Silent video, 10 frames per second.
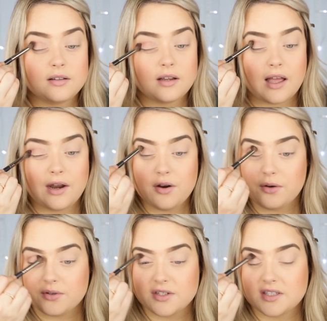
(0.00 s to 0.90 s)
I don't
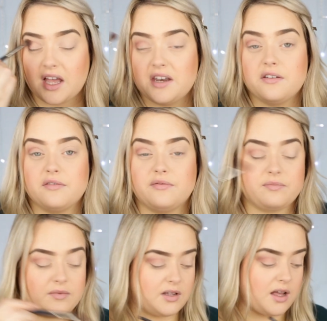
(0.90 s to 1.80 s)
know, just kind of
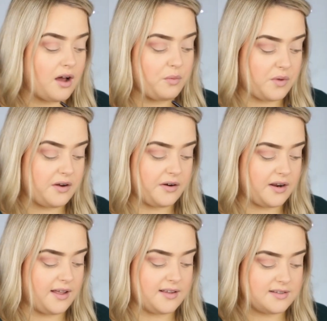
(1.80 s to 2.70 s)
got weird,
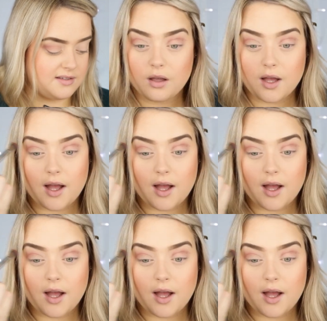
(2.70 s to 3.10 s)
I guess.